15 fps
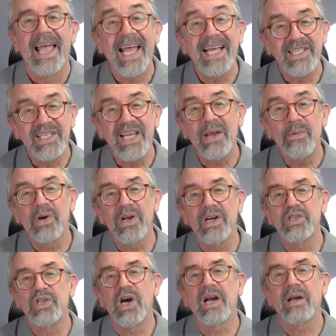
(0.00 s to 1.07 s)
Hey, today we're going
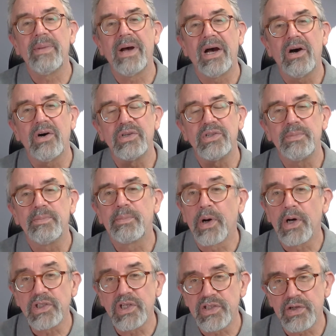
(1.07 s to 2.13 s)
to talk about
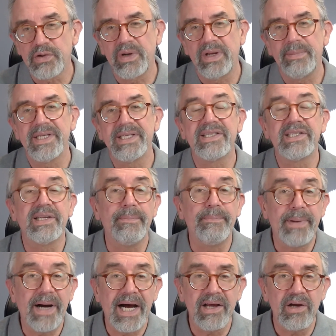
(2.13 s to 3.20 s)
purchase agreements to
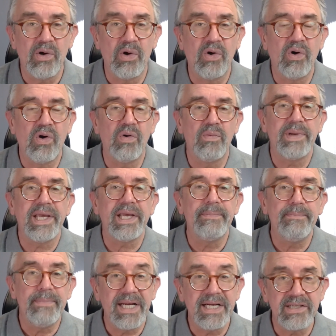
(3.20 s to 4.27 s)
buy a home
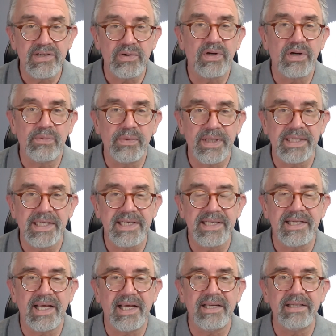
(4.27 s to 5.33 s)
in Minnesota real
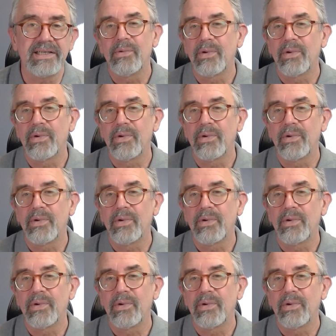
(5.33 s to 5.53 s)
estate.